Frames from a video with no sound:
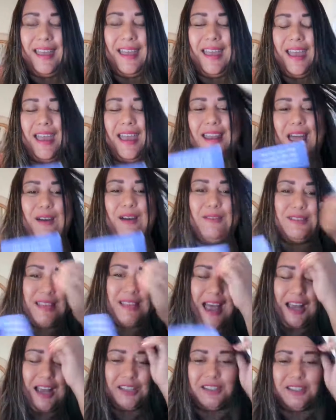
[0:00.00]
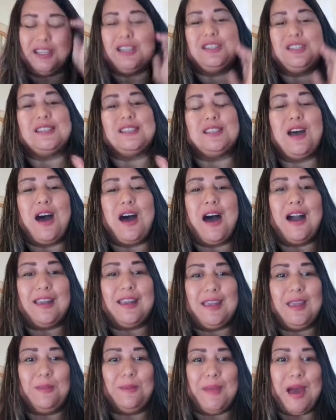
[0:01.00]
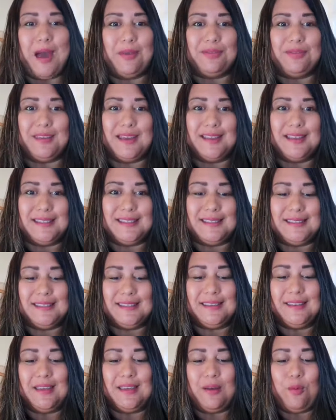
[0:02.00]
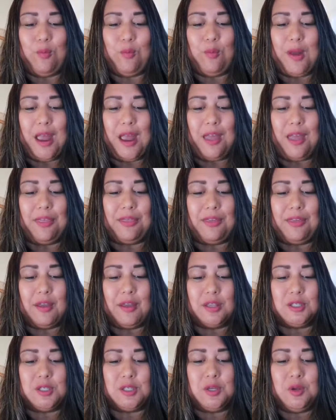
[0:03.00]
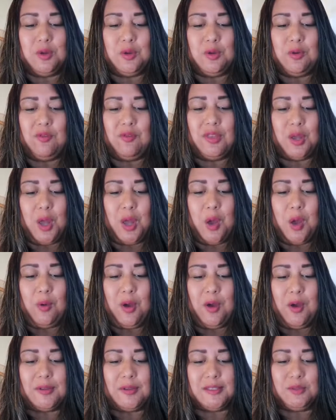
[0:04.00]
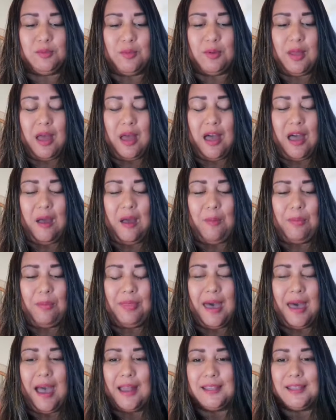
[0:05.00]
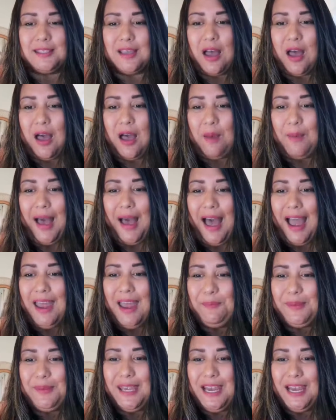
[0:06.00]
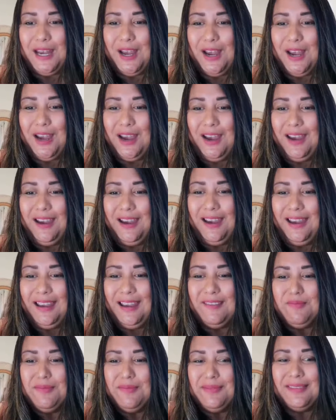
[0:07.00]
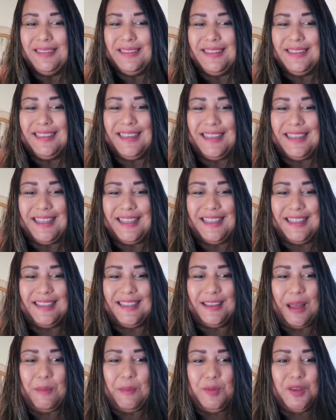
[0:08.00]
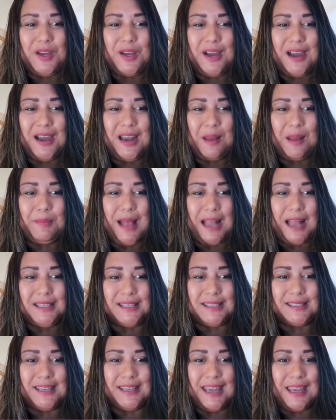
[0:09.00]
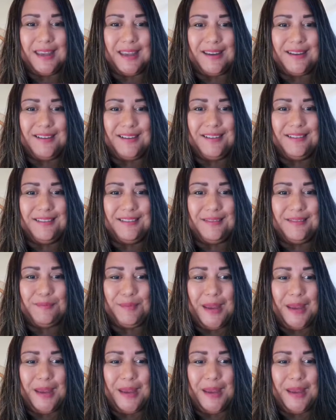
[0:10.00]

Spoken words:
And I was actually just talking about this with two of the co-hosts hi, Peter. I'm good. I'm glad to see you.